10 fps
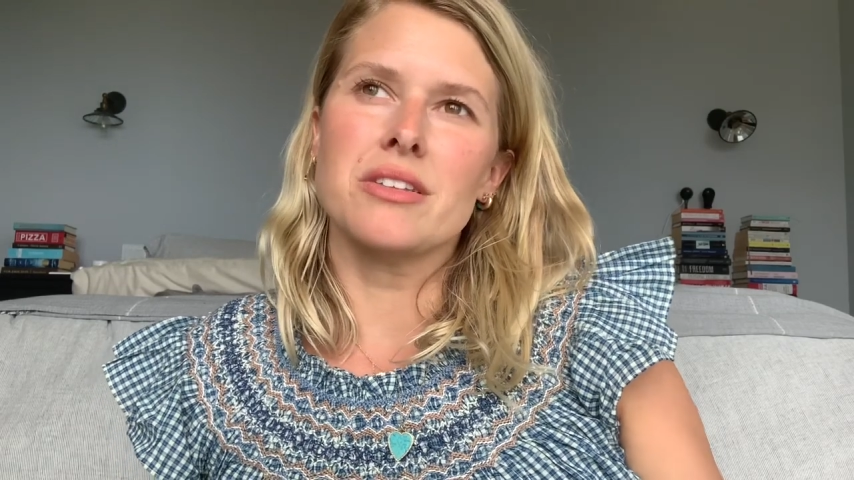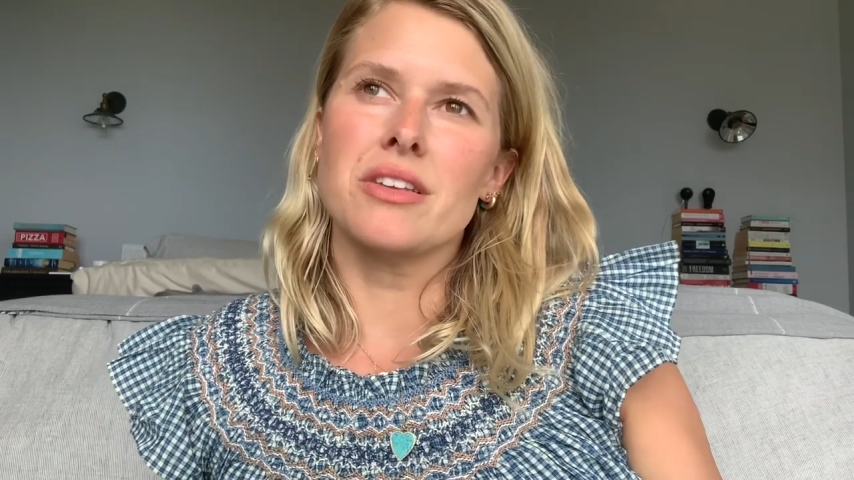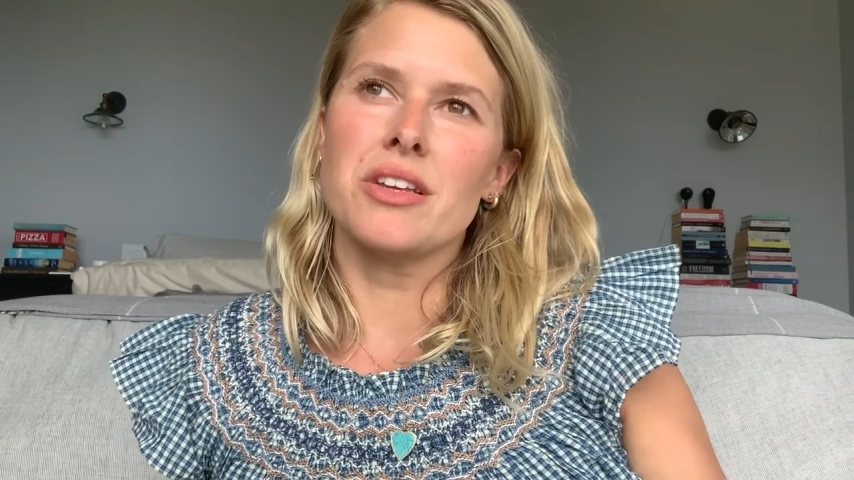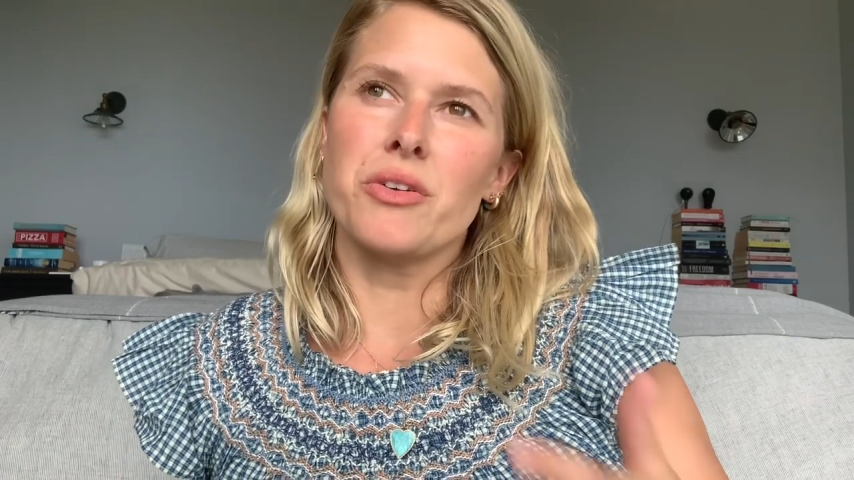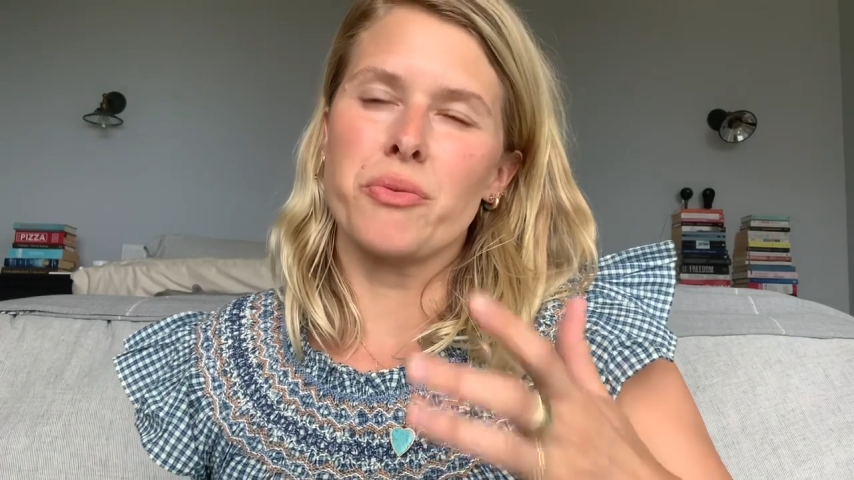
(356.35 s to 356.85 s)

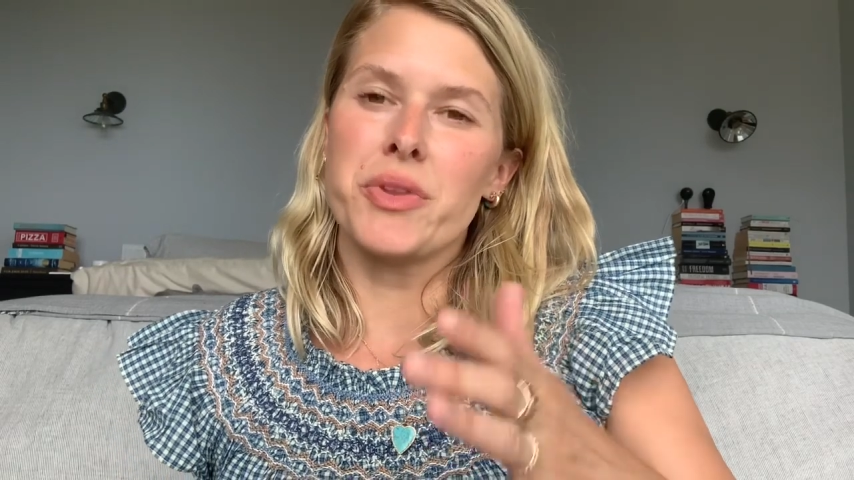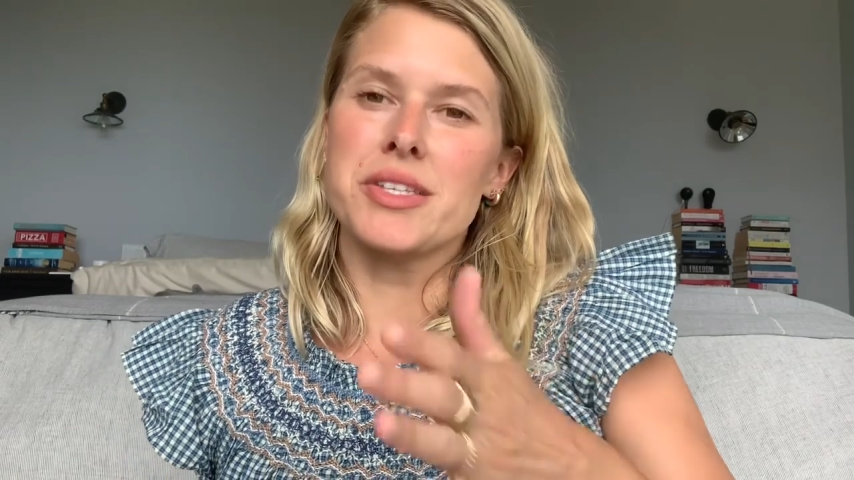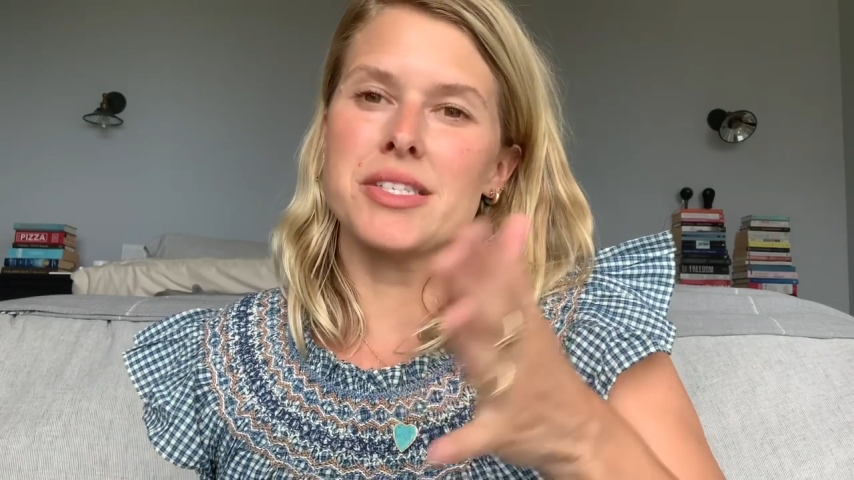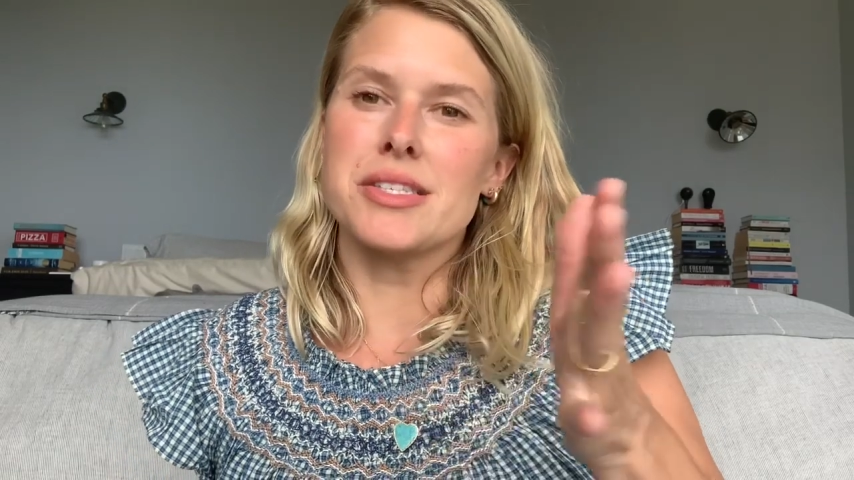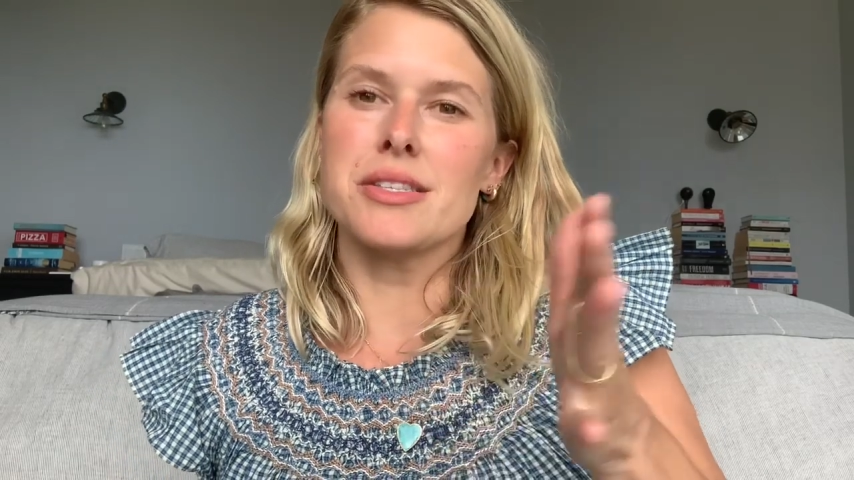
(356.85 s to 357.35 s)
you know, this is